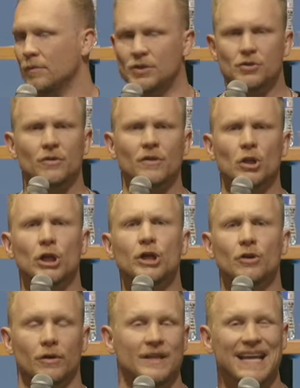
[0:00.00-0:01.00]
But you're the
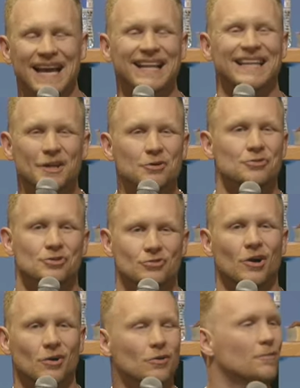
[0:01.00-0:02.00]
leader. Yeah, leaders
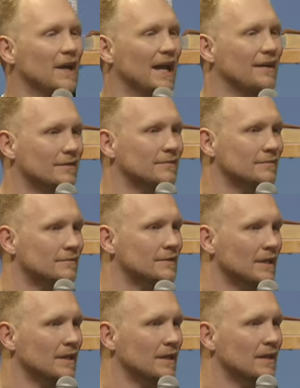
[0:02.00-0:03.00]
struggle, man.
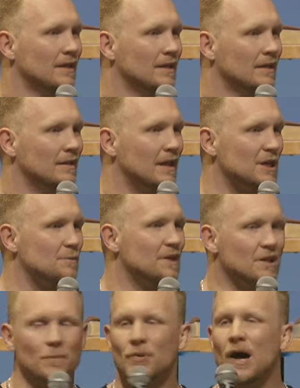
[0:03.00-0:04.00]
That's
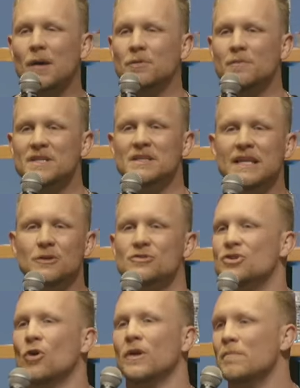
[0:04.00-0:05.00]
been the problem is
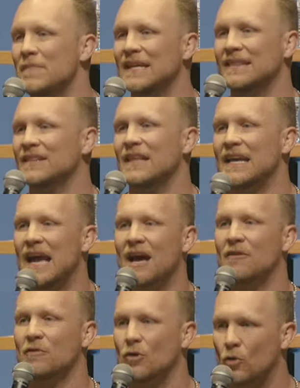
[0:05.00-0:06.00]
leaders don't admit that they
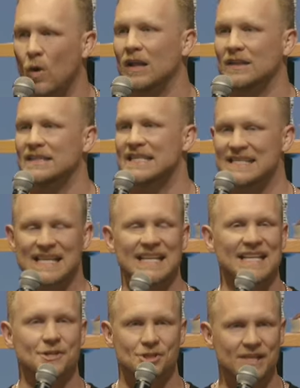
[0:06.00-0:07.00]
have qualities
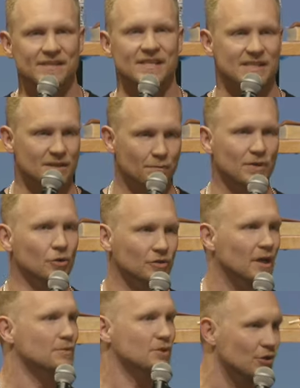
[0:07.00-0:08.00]
that need Jesus to
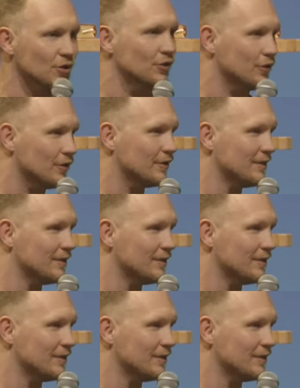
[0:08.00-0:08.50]
build up to.